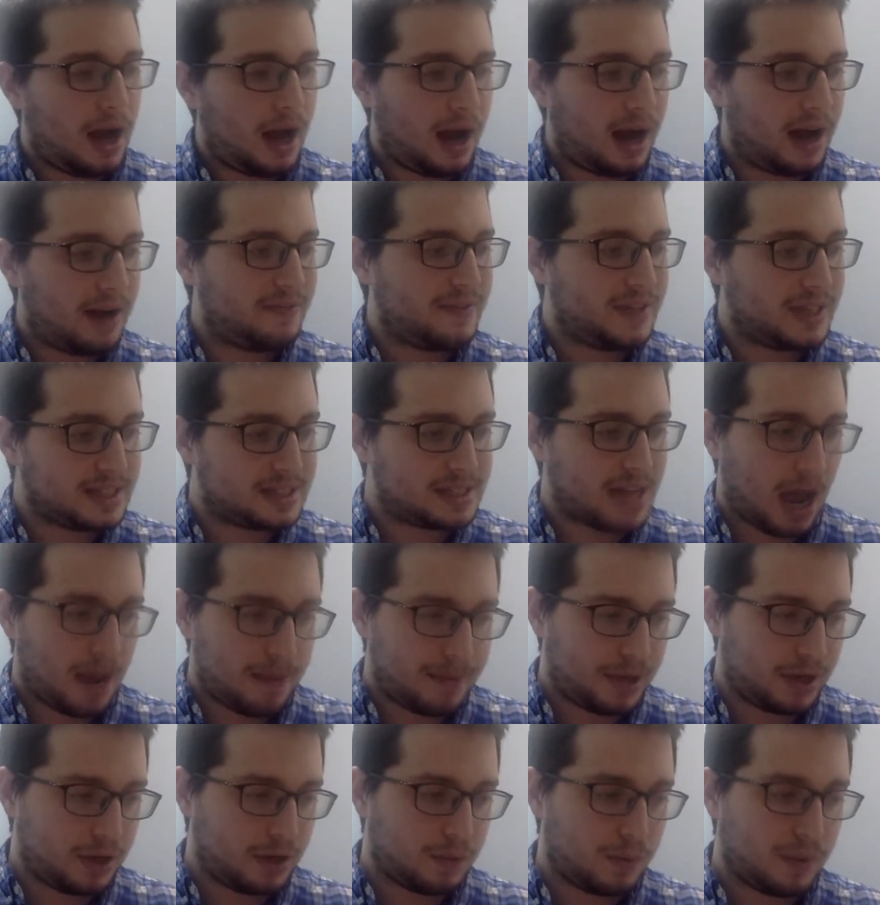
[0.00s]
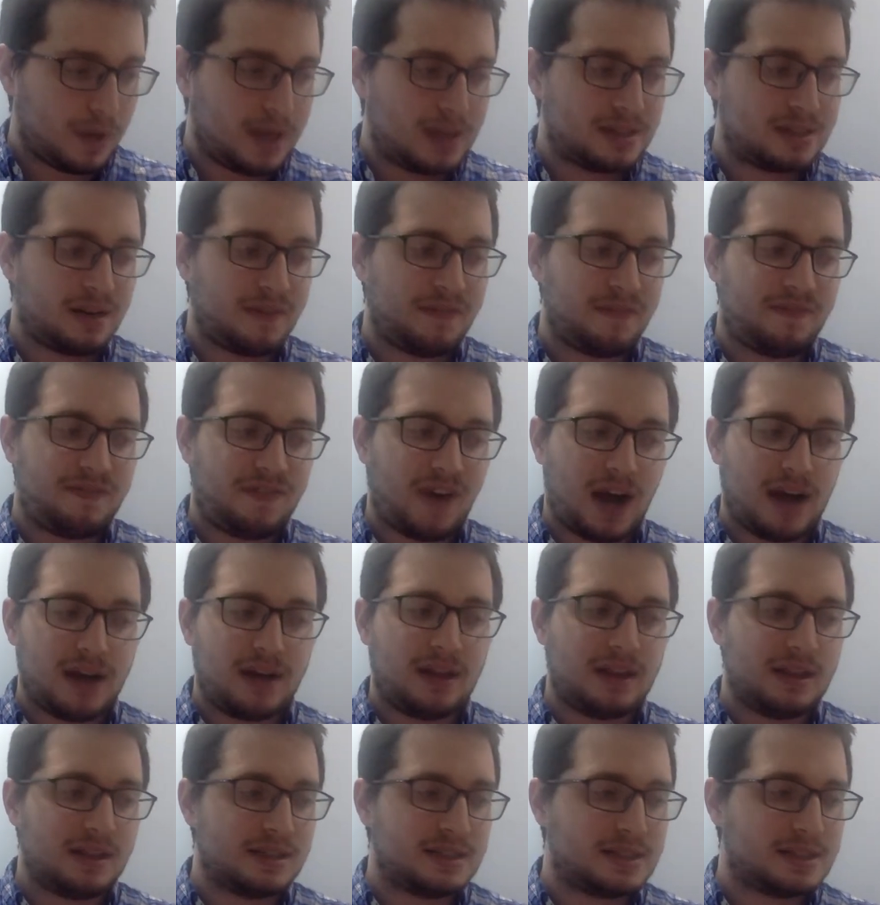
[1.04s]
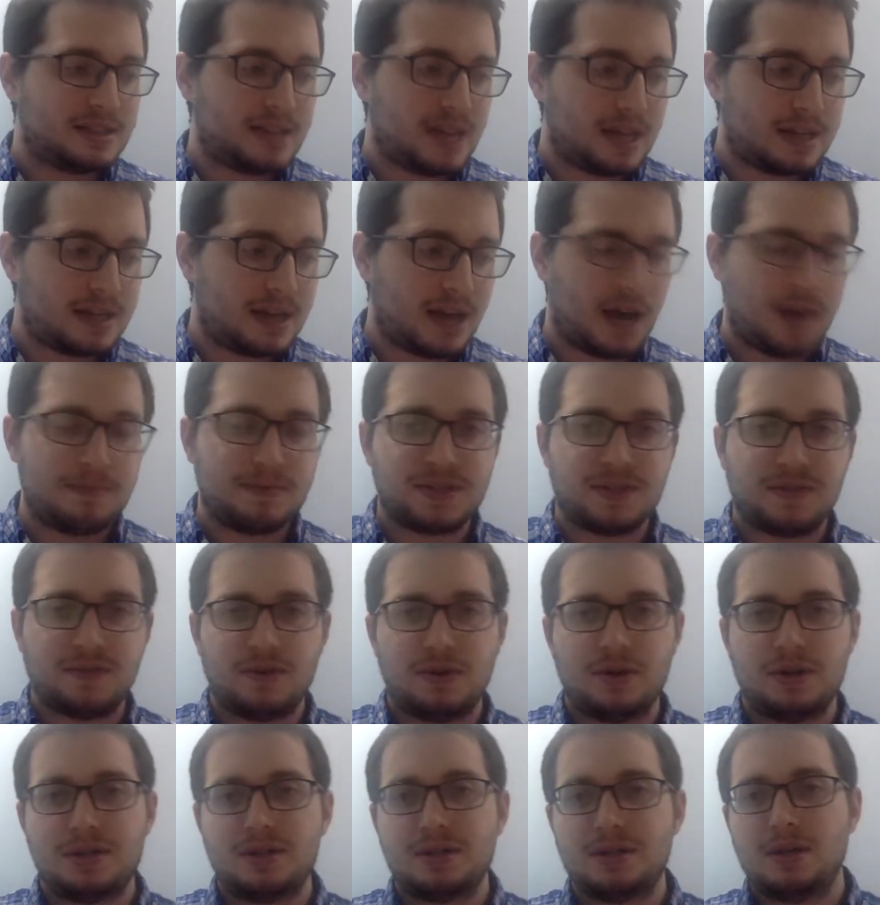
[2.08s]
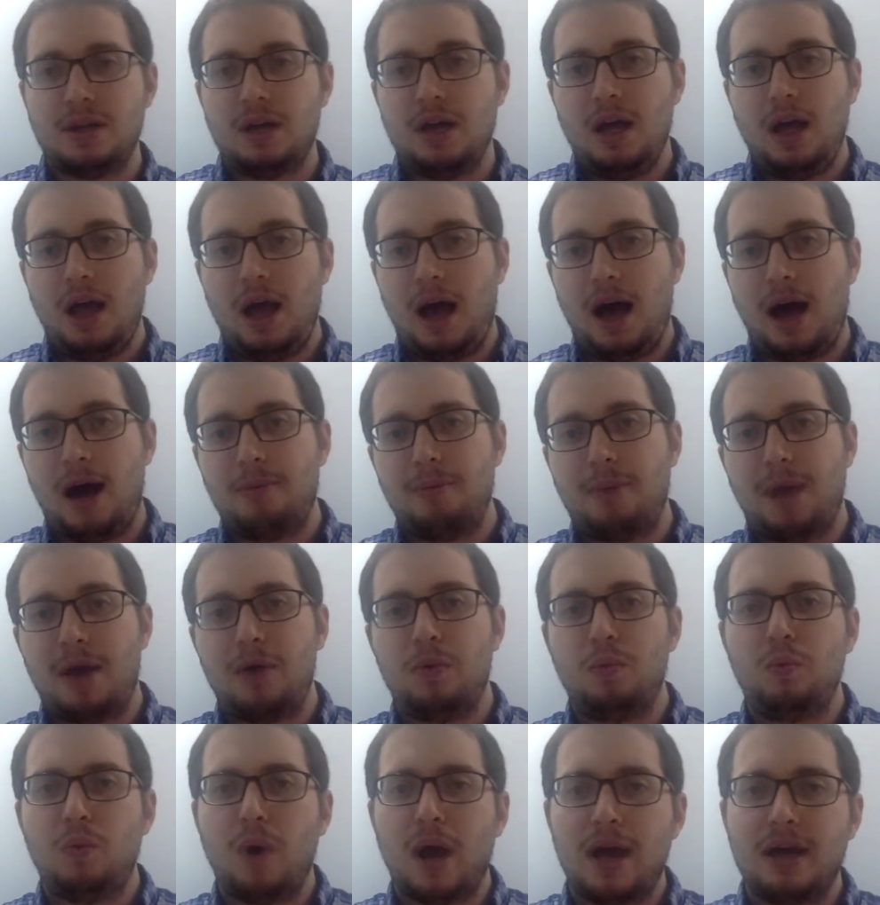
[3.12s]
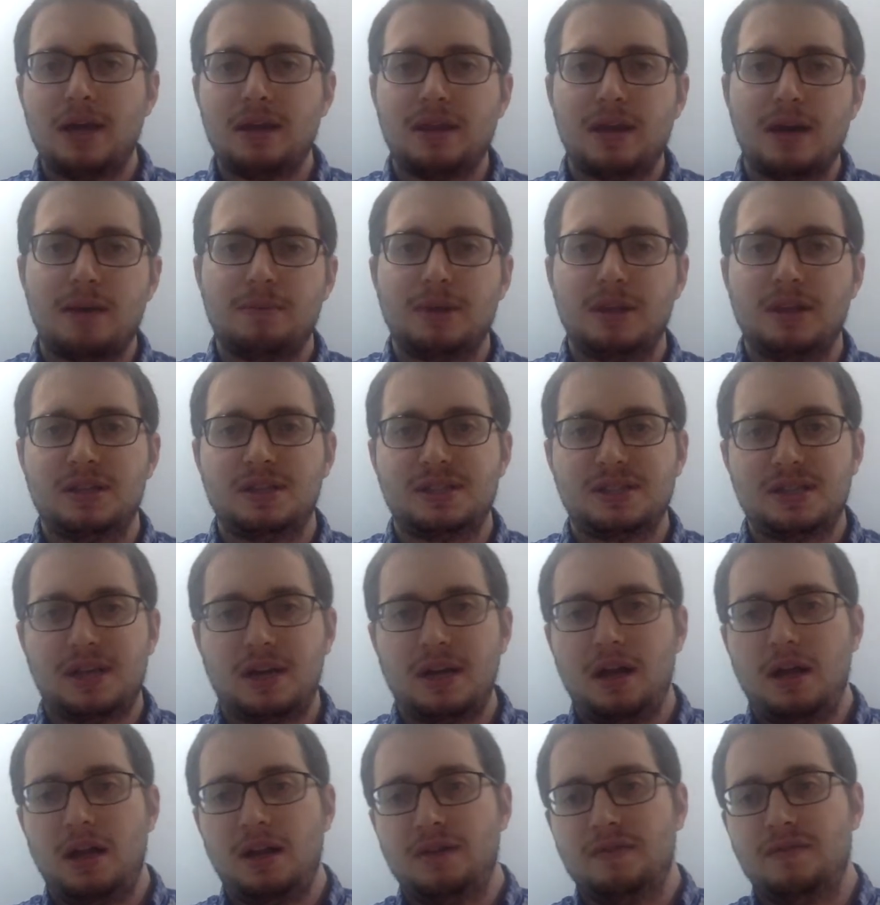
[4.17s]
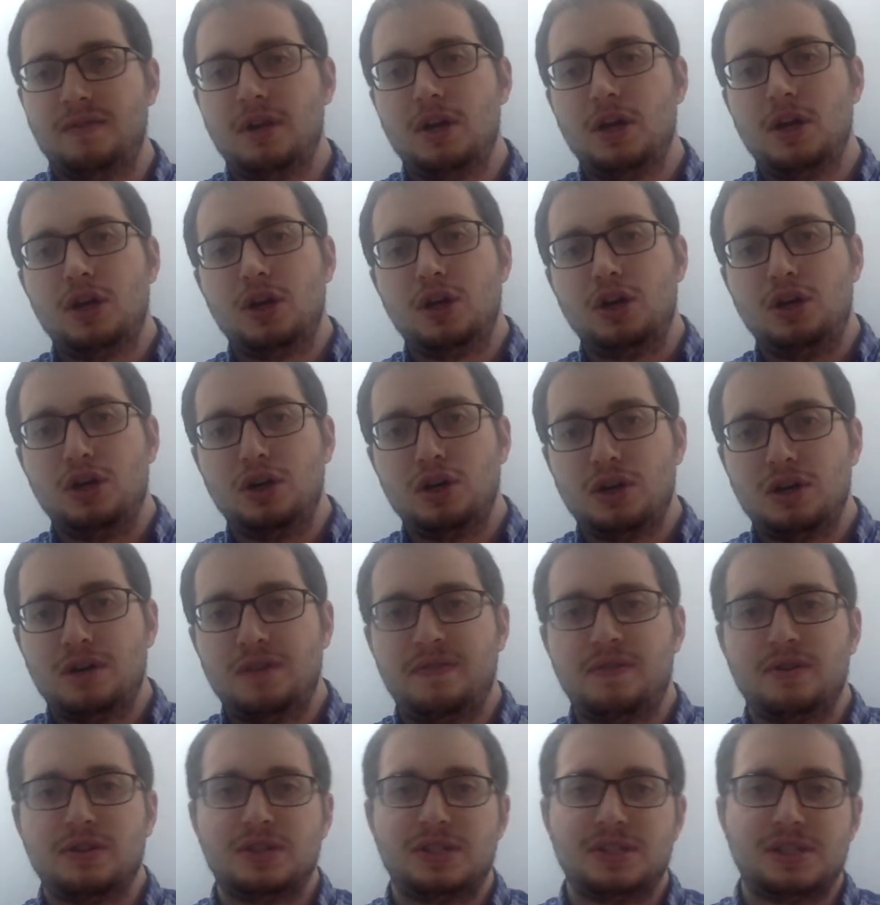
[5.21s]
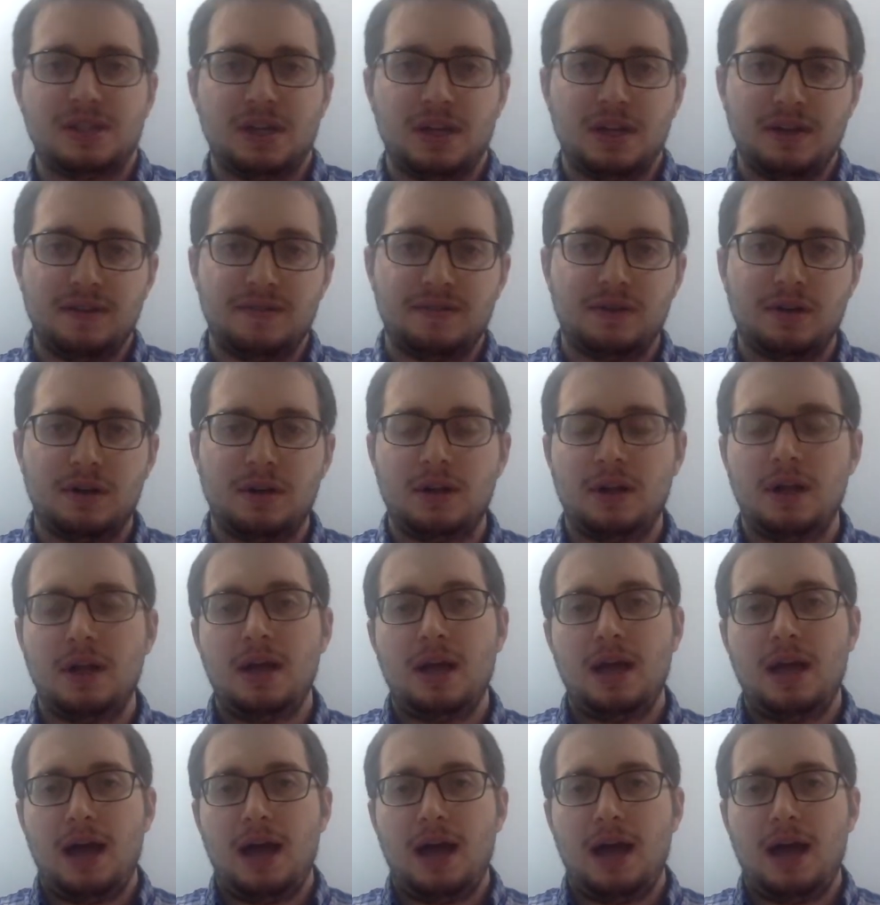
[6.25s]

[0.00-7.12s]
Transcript: of examining your ways and finding the set times for it um, and weighing them on the scale of good versus evil,